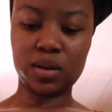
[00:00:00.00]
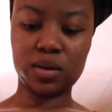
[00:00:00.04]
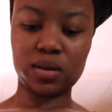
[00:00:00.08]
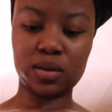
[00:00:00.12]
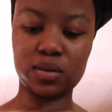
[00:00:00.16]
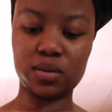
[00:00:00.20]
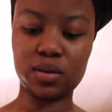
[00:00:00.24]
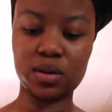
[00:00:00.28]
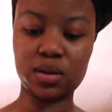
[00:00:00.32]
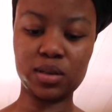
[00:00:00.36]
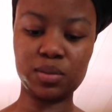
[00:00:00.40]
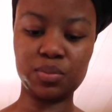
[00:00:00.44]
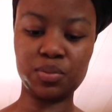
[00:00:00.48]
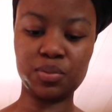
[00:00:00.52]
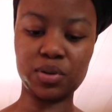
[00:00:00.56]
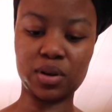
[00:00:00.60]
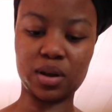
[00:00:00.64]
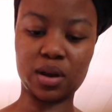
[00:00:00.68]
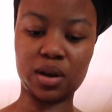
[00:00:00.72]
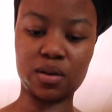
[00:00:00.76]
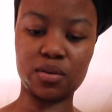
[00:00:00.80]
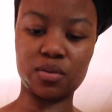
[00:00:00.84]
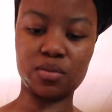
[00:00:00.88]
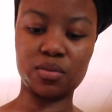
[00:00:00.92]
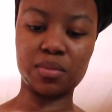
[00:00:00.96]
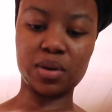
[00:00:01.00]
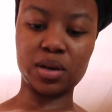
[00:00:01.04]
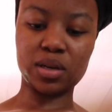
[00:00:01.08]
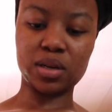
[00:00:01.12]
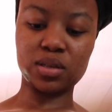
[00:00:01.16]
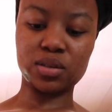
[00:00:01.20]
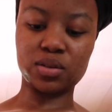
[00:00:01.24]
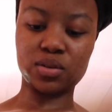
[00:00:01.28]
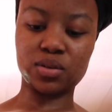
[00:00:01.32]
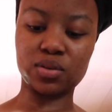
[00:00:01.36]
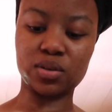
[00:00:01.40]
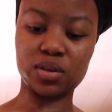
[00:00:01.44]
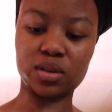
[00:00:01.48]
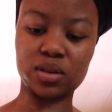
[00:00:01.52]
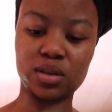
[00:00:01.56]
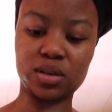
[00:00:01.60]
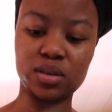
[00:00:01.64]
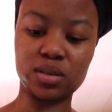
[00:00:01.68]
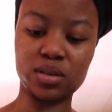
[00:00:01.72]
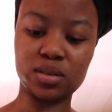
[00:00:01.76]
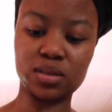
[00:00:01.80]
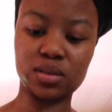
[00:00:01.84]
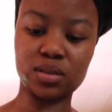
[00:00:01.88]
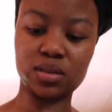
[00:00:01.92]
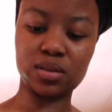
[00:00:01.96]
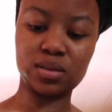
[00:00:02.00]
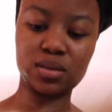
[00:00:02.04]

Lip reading: Do you guys put aromat in your eggs?